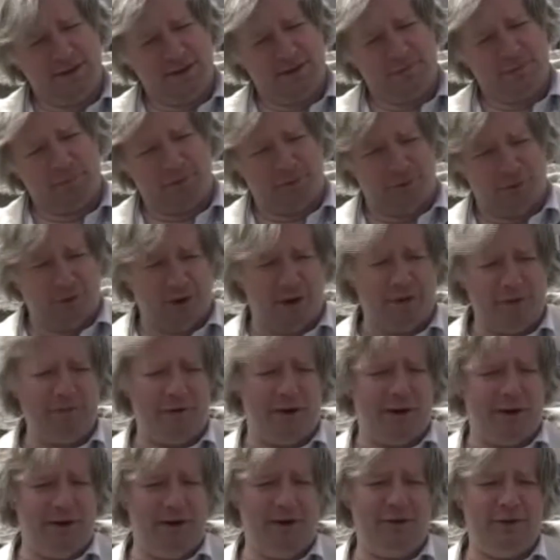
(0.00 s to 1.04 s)
before I
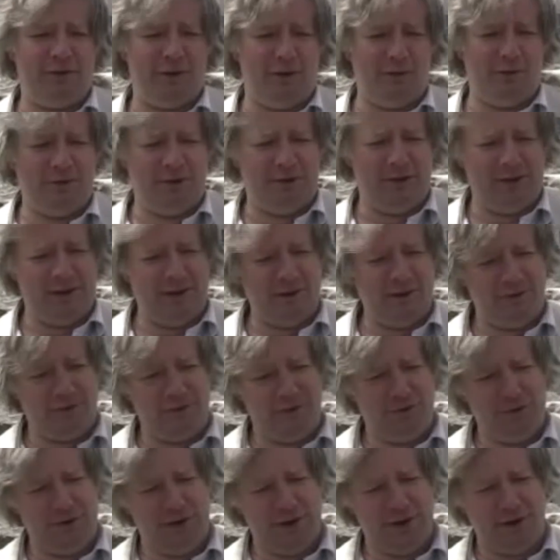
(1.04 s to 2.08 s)
finally solved it, and those
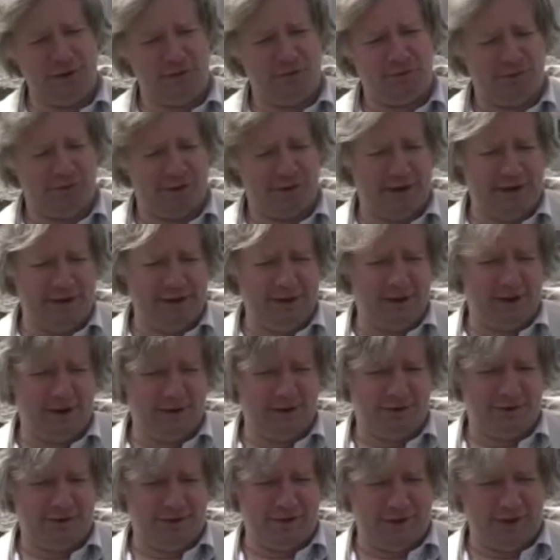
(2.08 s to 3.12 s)
2 years were fairly
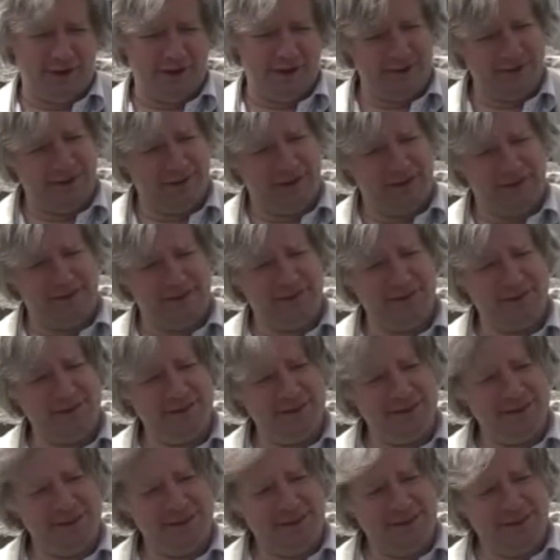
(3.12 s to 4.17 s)
nasty. And then
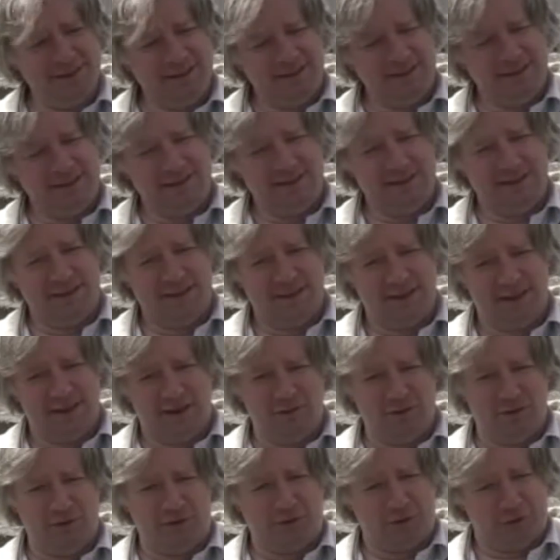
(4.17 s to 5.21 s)
it
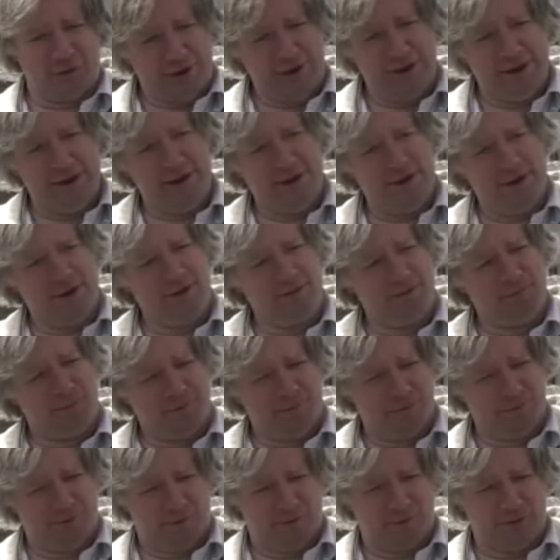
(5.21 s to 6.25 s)
was 3 years
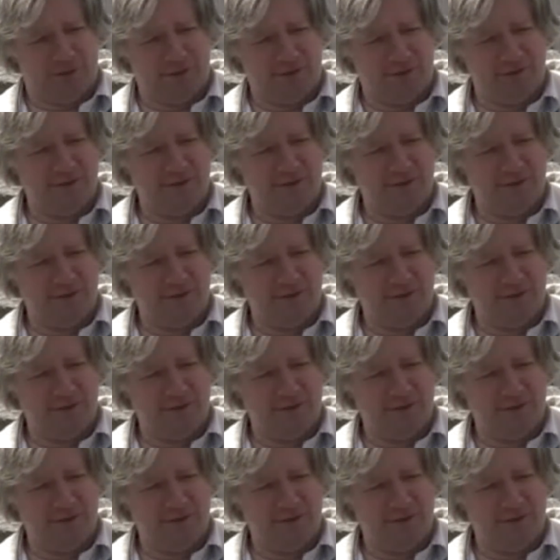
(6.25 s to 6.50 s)
before